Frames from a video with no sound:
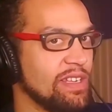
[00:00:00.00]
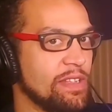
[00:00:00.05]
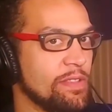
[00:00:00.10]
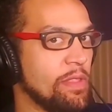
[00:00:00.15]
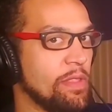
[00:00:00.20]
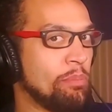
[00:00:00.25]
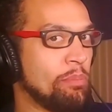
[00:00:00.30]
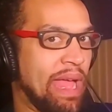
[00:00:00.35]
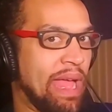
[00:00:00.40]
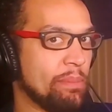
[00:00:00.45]

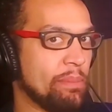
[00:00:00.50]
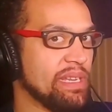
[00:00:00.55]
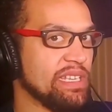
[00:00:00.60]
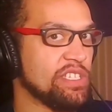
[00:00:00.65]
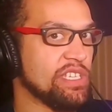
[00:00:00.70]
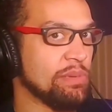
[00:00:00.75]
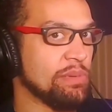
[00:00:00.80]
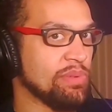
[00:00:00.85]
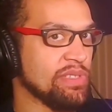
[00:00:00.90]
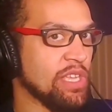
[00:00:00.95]
the
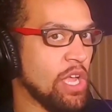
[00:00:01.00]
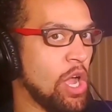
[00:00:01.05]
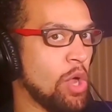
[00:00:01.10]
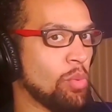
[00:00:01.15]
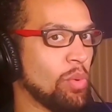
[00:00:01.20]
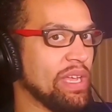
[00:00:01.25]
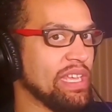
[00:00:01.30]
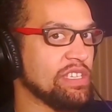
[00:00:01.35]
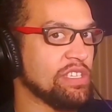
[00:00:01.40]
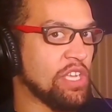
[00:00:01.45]
penmanship is
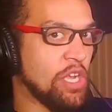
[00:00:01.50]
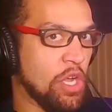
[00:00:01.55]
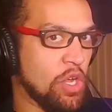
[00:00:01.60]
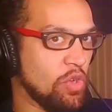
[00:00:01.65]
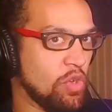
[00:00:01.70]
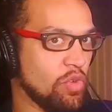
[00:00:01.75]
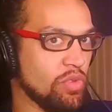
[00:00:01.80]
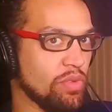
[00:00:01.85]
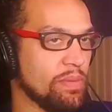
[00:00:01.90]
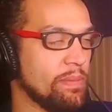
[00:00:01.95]
always
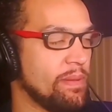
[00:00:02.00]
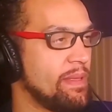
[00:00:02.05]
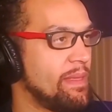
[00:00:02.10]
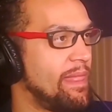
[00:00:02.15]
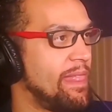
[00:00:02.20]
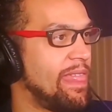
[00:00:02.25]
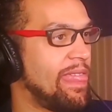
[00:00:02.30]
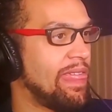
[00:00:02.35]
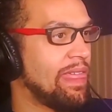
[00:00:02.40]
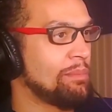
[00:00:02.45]
cold,
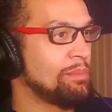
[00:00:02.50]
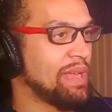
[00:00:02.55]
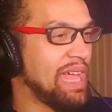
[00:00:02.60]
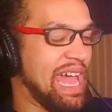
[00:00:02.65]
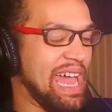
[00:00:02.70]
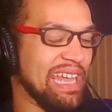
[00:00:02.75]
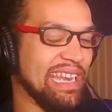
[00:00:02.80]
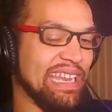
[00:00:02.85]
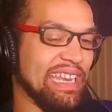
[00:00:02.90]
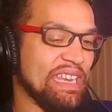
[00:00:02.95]
but
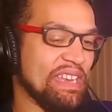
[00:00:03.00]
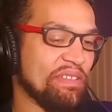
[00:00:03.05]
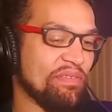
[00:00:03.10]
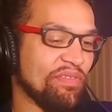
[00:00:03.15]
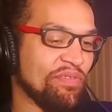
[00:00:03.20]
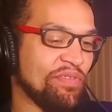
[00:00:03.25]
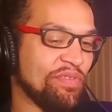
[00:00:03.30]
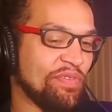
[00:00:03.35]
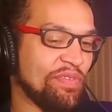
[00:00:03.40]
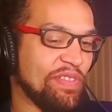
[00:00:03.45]
I didn't
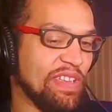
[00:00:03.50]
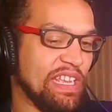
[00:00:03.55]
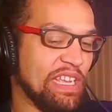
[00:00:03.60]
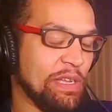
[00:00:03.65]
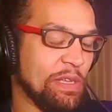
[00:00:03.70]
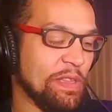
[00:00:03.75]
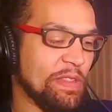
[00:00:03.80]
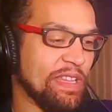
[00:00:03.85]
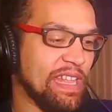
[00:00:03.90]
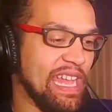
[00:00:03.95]

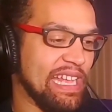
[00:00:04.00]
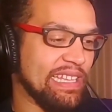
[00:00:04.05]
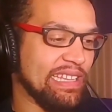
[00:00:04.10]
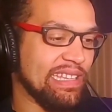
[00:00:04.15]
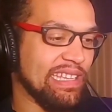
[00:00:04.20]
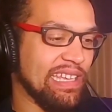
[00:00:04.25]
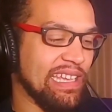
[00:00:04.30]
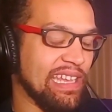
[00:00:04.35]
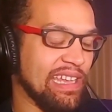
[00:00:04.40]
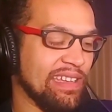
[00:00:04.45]
feel like
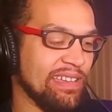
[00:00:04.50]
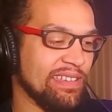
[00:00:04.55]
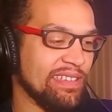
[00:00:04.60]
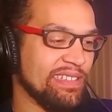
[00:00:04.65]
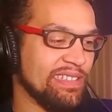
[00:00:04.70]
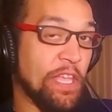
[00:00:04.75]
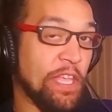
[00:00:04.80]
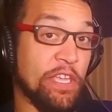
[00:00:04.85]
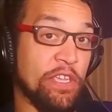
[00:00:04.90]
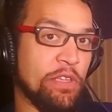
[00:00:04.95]
the
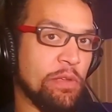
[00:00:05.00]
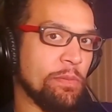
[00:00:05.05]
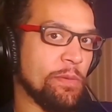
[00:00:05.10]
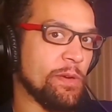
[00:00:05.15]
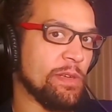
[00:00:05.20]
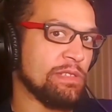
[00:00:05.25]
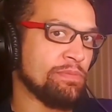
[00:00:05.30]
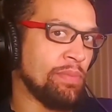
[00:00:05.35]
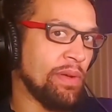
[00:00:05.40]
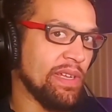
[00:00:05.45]
the
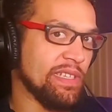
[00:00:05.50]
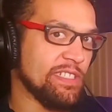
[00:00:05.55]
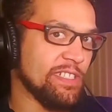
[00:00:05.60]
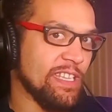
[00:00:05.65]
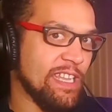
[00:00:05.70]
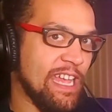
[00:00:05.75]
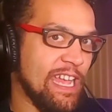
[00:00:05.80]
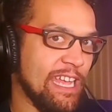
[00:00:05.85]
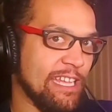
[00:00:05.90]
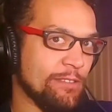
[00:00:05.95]
humorous
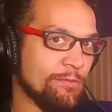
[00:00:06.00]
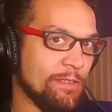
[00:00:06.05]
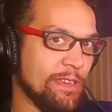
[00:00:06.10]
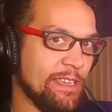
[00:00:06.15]
punchlines we're